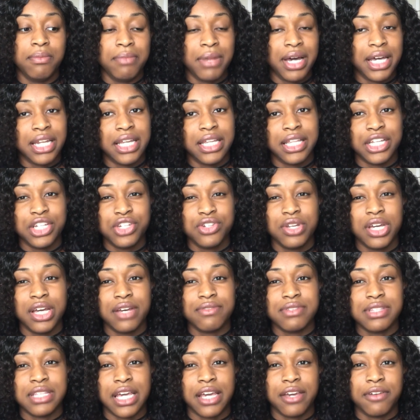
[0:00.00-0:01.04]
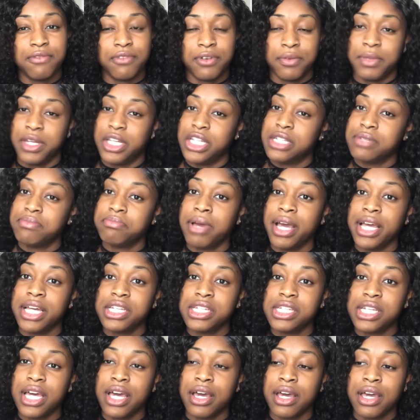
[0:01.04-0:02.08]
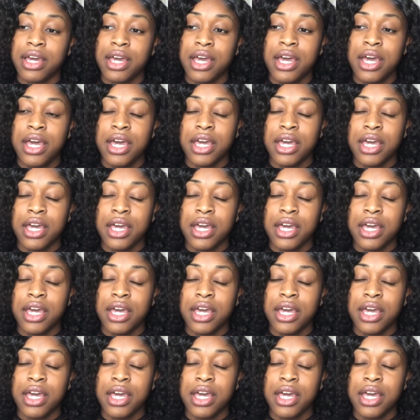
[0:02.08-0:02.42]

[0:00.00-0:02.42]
money that you have saved from each paycheck.